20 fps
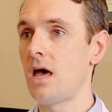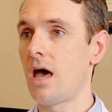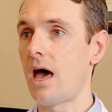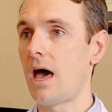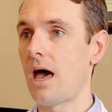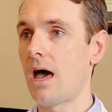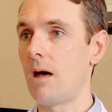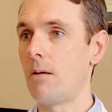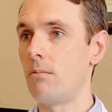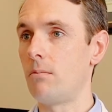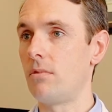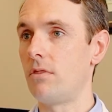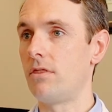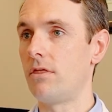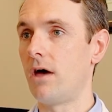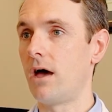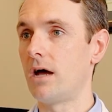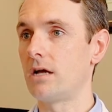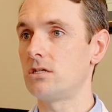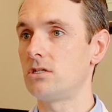
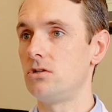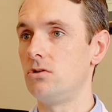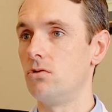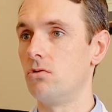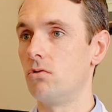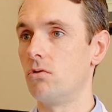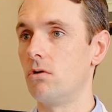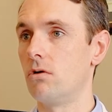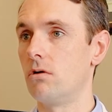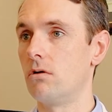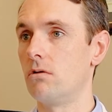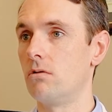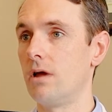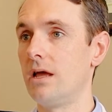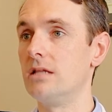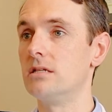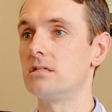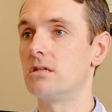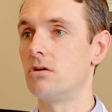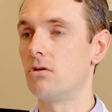that your
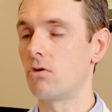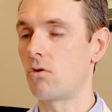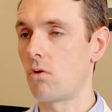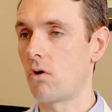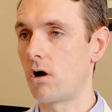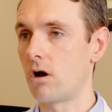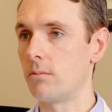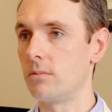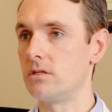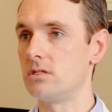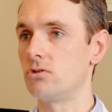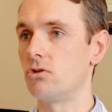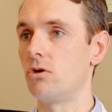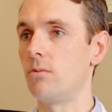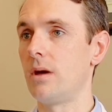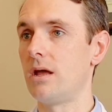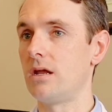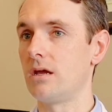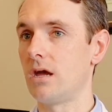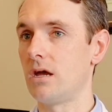insulin requirements or your
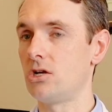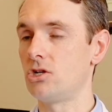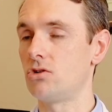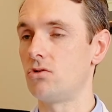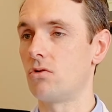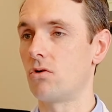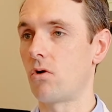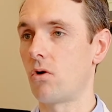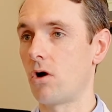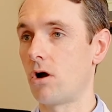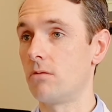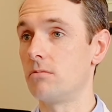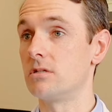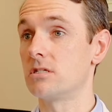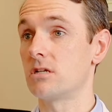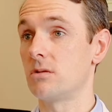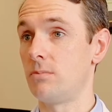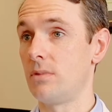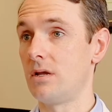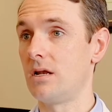medication
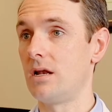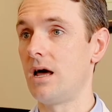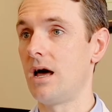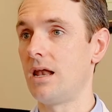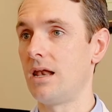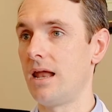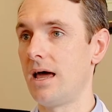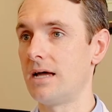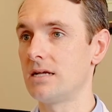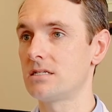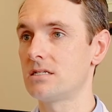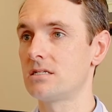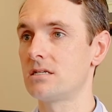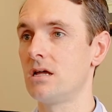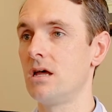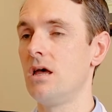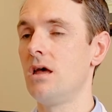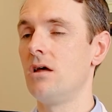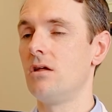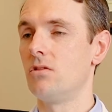requirements can be a lot less.
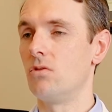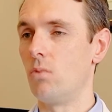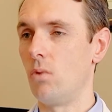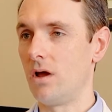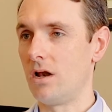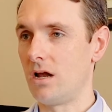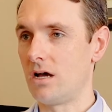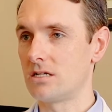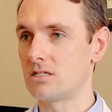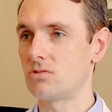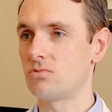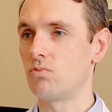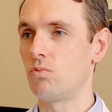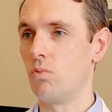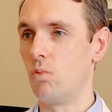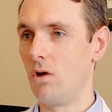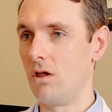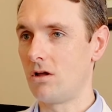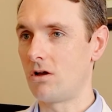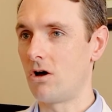Weight loss
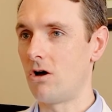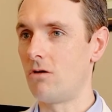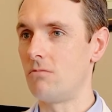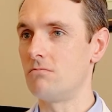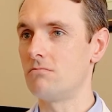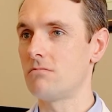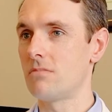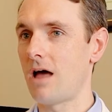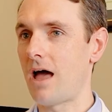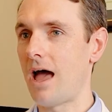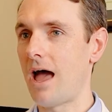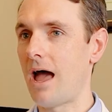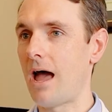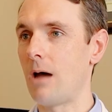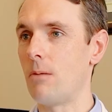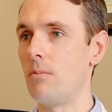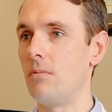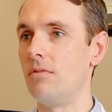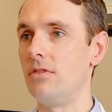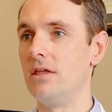will come.
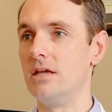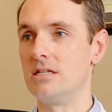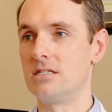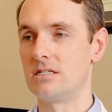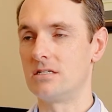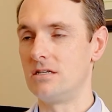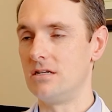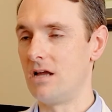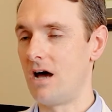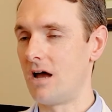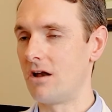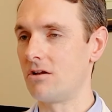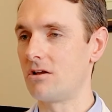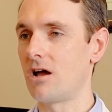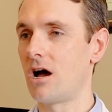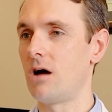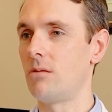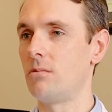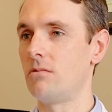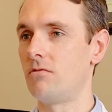It's not
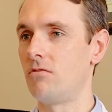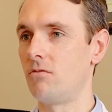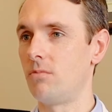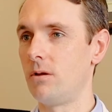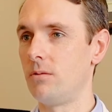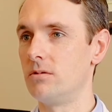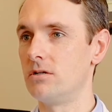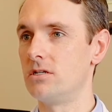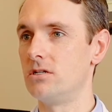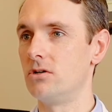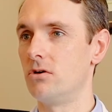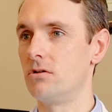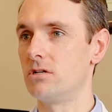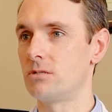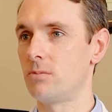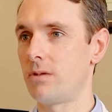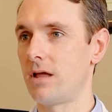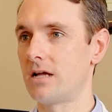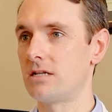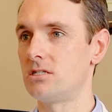uncommon for people to
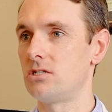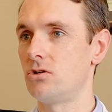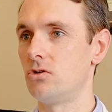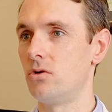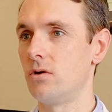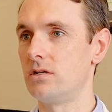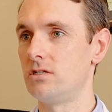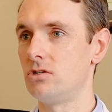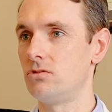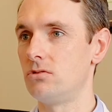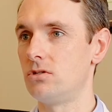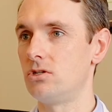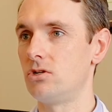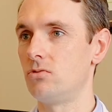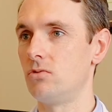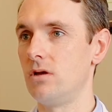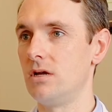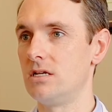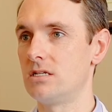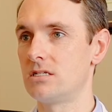notice a plateau at 2 to
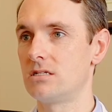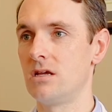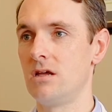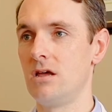3 weeks.